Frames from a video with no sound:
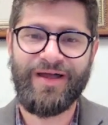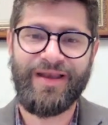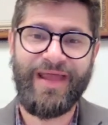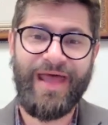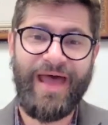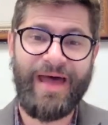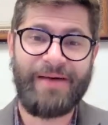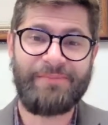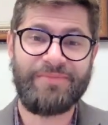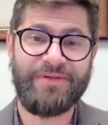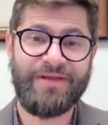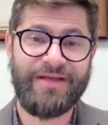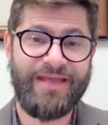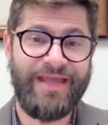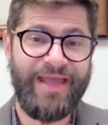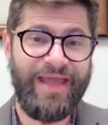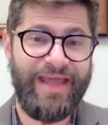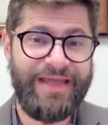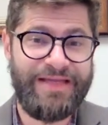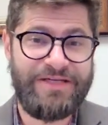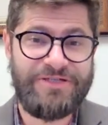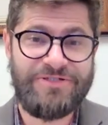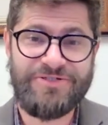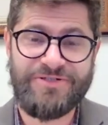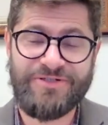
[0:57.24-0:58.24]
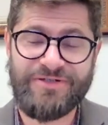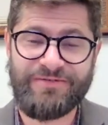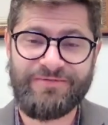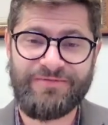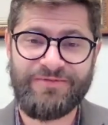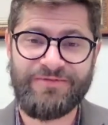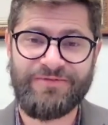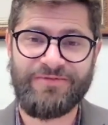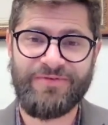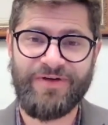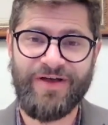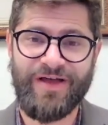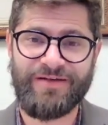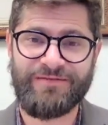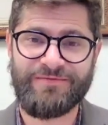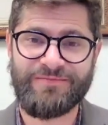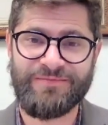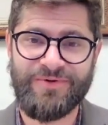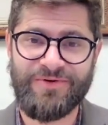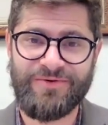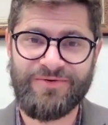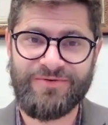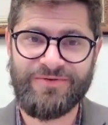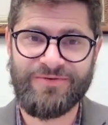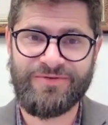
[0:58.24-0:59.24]
application of the 5
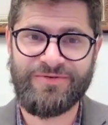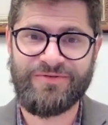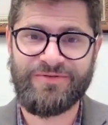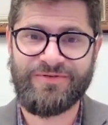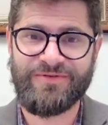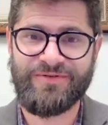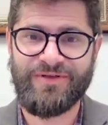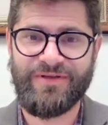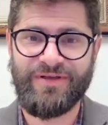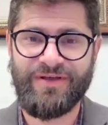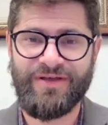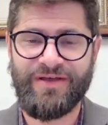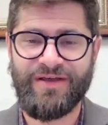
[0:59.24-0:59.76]
modes.